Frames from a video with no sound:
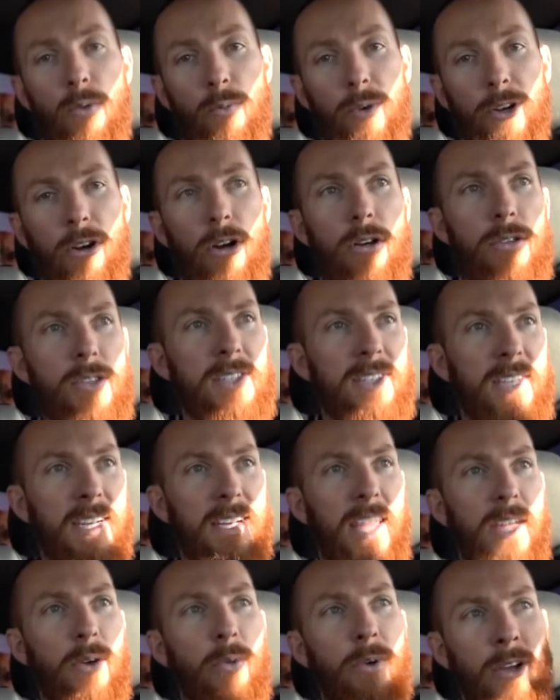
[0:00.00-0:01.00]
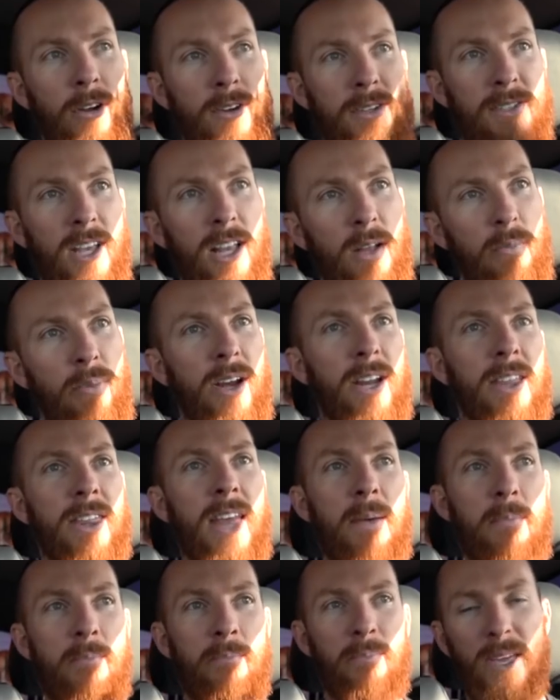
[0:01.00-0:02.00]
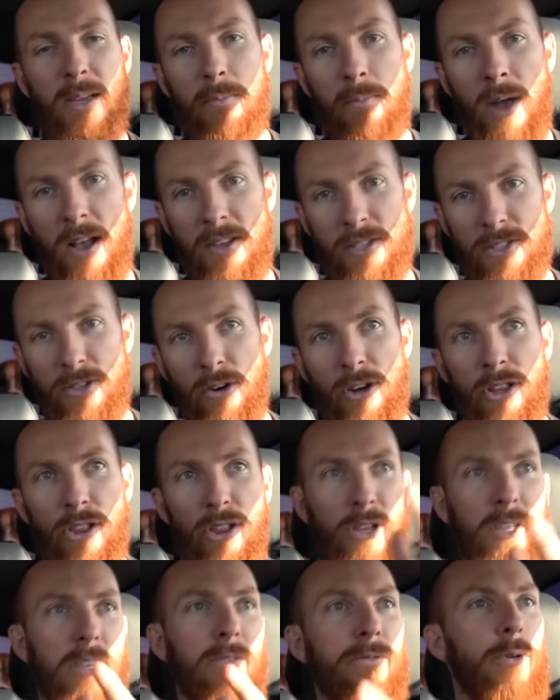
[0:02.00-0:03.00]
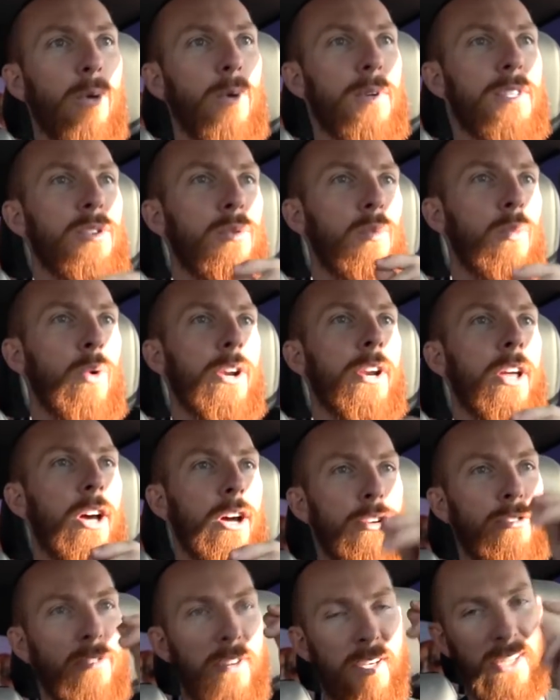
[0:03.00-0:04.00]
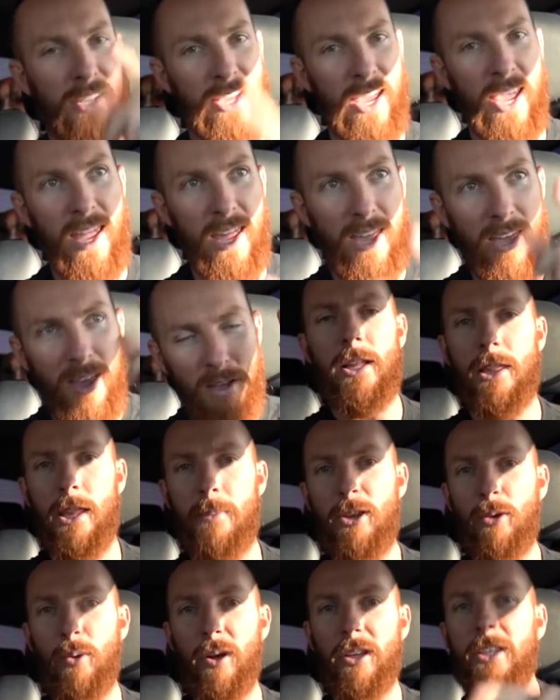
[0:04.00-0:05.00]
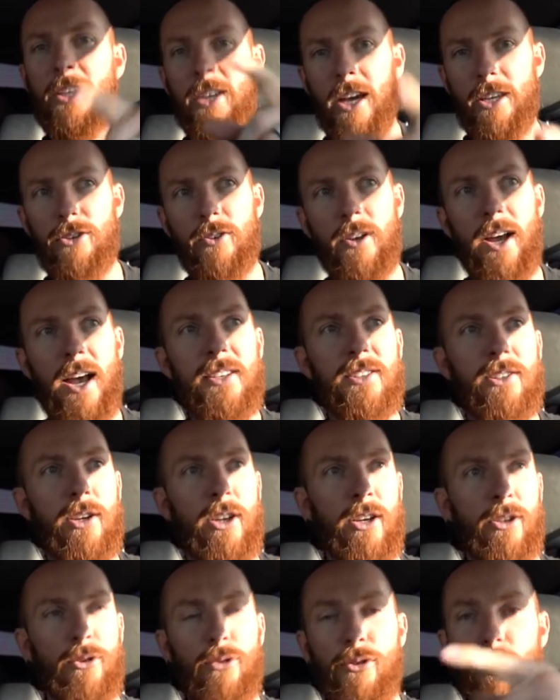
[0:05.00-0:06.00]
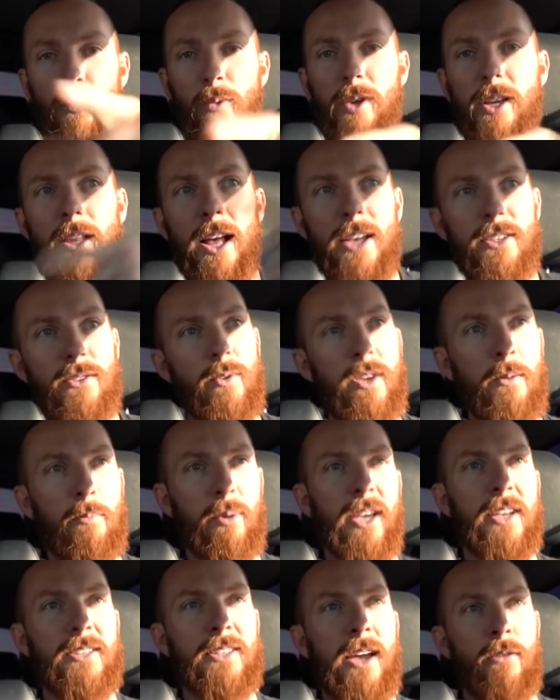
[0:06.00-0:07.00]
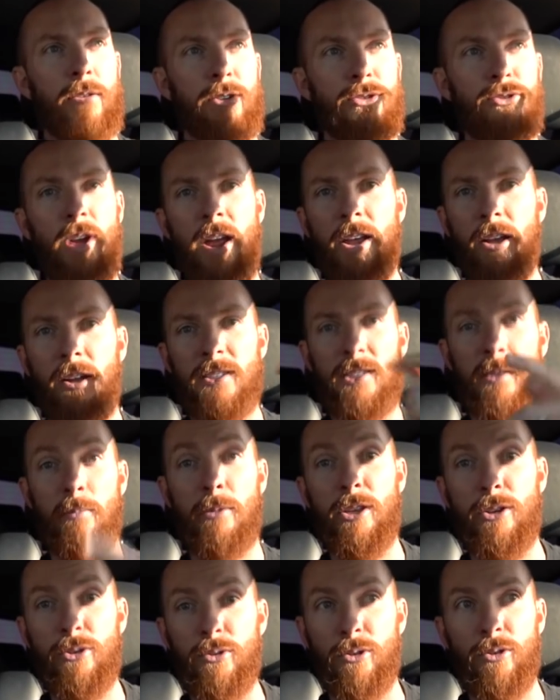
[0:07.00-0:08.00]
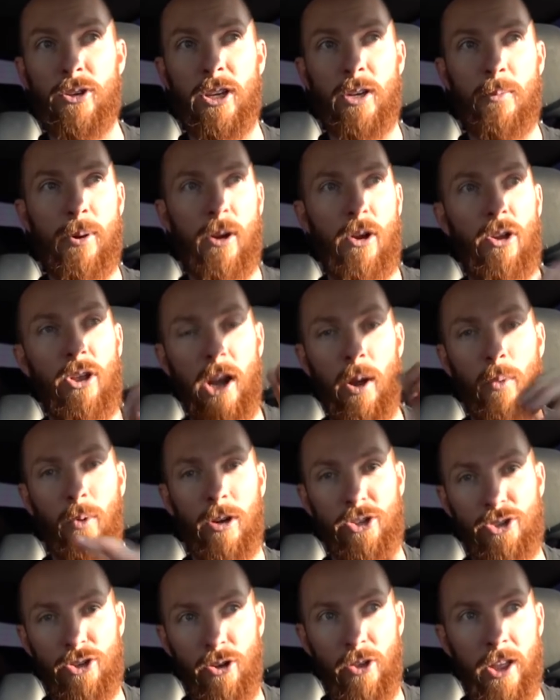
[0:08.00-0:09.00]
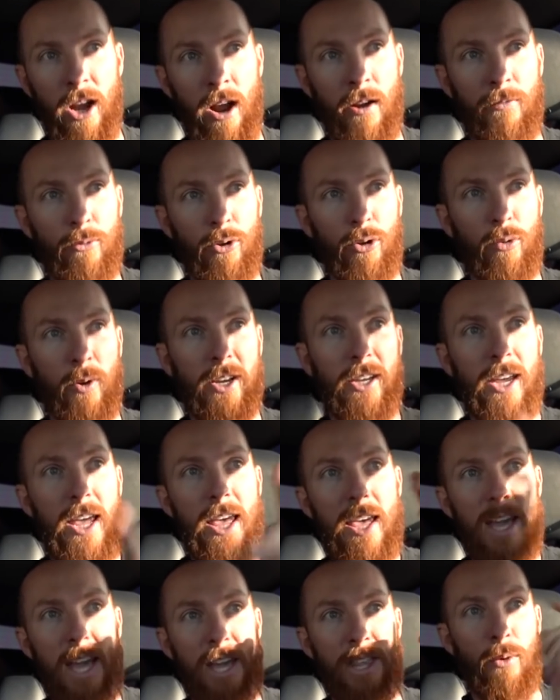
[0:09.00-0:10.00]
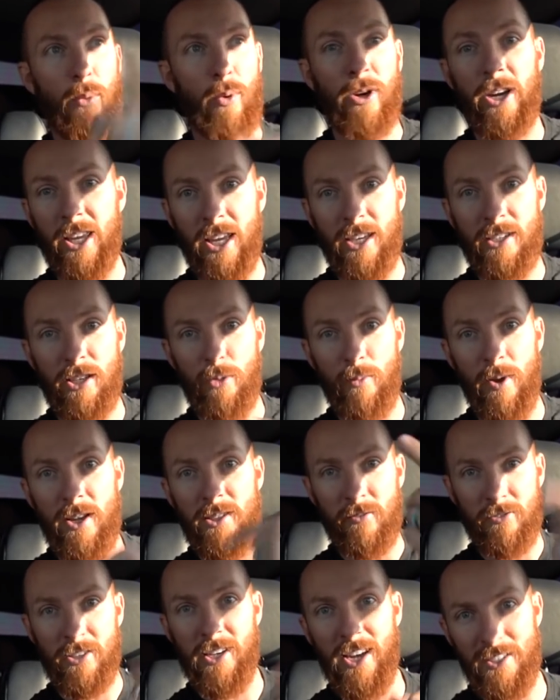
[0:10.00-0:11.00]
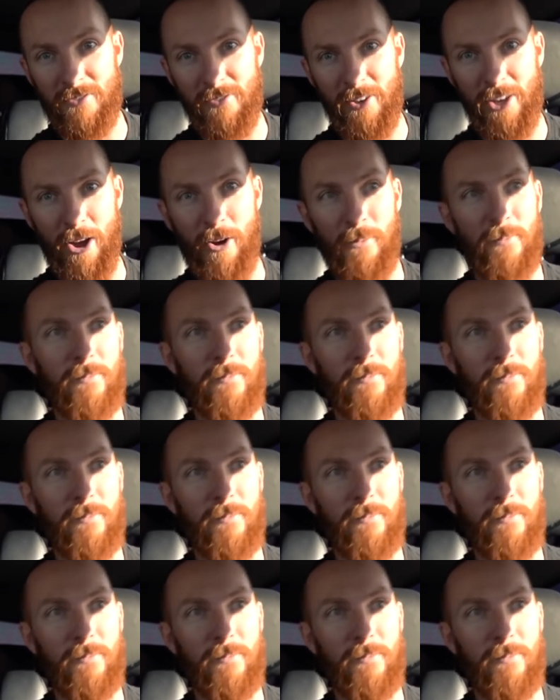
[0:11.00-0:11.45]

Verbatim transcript: Regardless, today we are celebrating that big milestone and looking forward to 100K. Let me quickly cut you guys to Googan Week last week because I was trying on some of the new Googan apparel and I want to show that off real quick, and then we're getting into the rest of today's video.